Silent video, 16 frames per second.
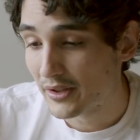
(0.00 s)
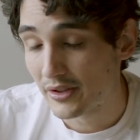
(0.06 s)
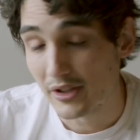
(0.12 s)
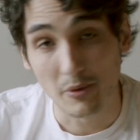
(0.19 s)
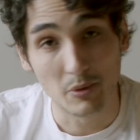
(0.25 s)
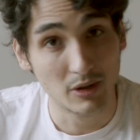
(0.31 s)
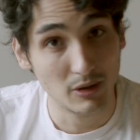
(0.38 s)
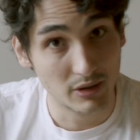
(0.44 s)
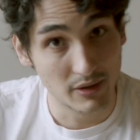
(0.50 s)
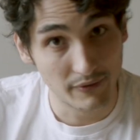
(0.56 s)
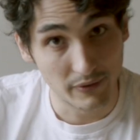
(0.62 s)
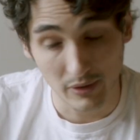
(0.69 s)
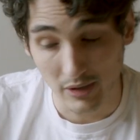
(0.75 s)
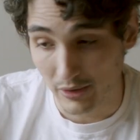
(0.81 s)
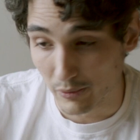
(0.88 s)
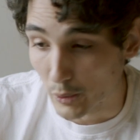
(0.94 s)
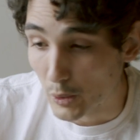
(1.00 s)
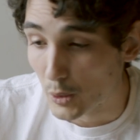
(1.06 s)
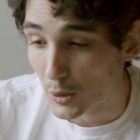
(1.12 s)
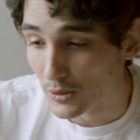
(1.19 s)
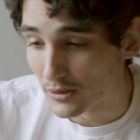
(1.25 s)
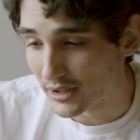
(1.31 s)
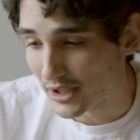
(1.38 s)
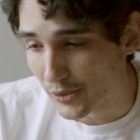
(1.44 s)
they were looking for a
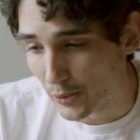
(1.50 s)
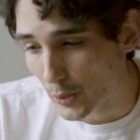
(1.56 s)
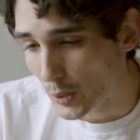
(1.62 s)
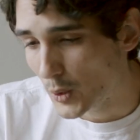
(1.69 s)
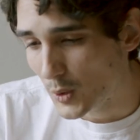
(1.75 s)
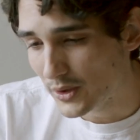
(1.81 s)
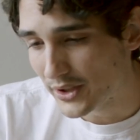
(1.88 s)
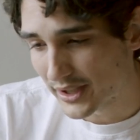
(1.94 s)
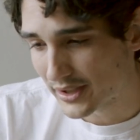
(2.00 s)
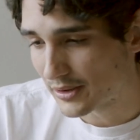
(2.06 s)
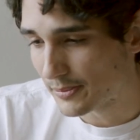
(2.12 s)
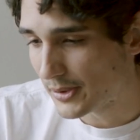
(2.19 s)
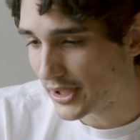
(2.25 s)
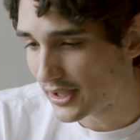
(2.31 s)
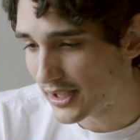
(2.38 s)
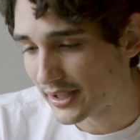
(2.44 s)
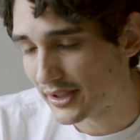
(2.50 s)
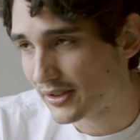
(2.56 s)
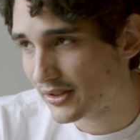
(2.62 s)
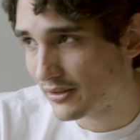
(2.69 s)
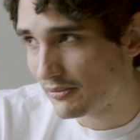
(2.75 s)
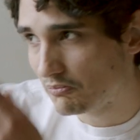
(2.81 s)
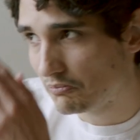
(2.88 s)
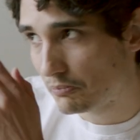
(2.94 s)
rule that could be like
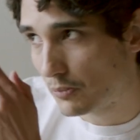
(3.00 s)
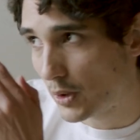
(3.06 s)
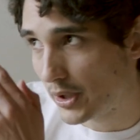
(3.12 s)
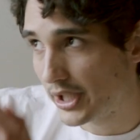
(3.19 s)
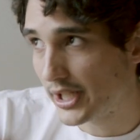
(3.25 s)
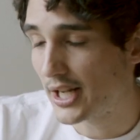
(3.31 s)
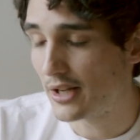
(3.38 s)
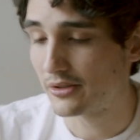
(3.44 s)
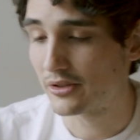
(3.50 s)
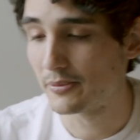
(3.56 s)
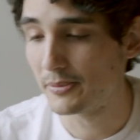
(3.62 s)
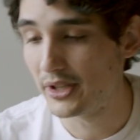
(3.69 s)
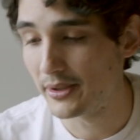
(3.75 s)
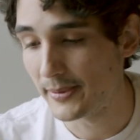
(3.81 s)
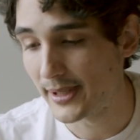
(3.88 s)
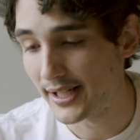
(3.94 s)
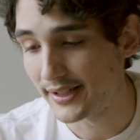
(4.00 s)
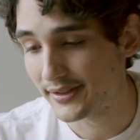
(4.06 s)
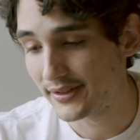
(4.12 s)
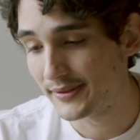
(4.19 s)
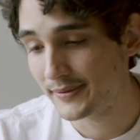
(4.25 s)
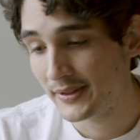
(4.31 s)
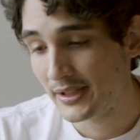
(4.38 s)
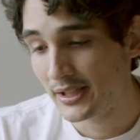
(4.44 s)
pointed out to be the best.